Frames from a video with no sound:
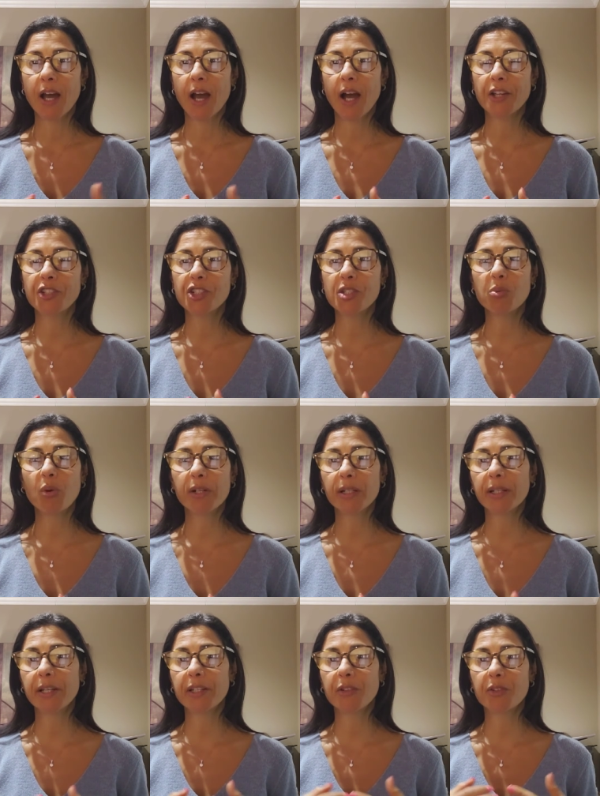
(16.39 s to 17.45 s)
I just want to
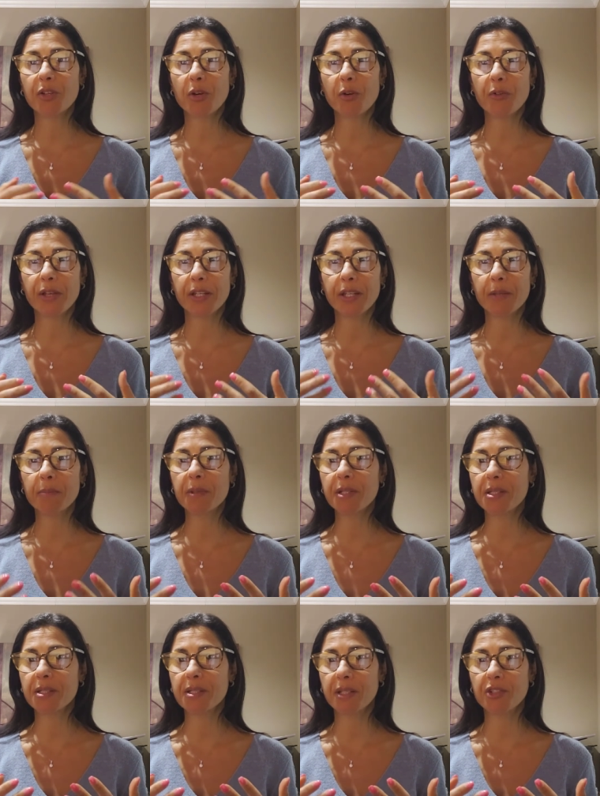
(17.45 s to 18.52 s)
let you know that
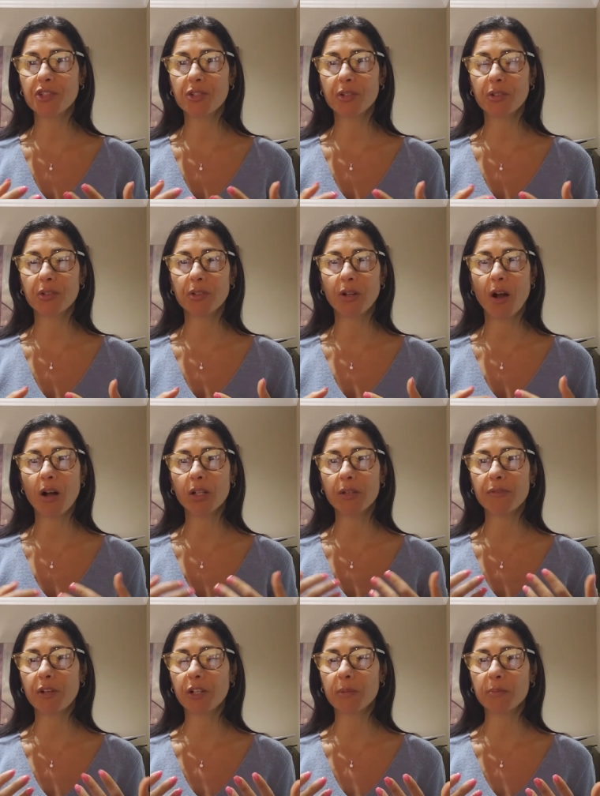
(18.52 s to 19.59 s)
Impetus Digital, all
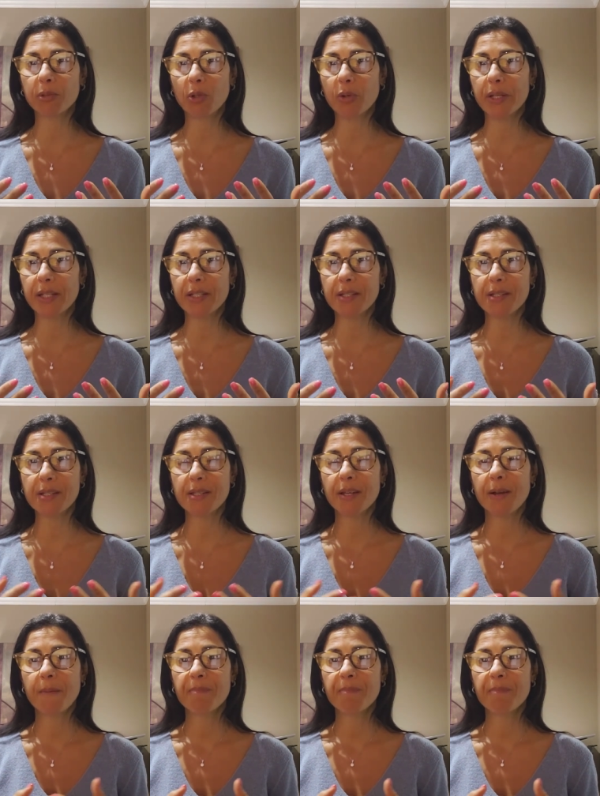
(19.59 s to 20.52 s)
of our employees,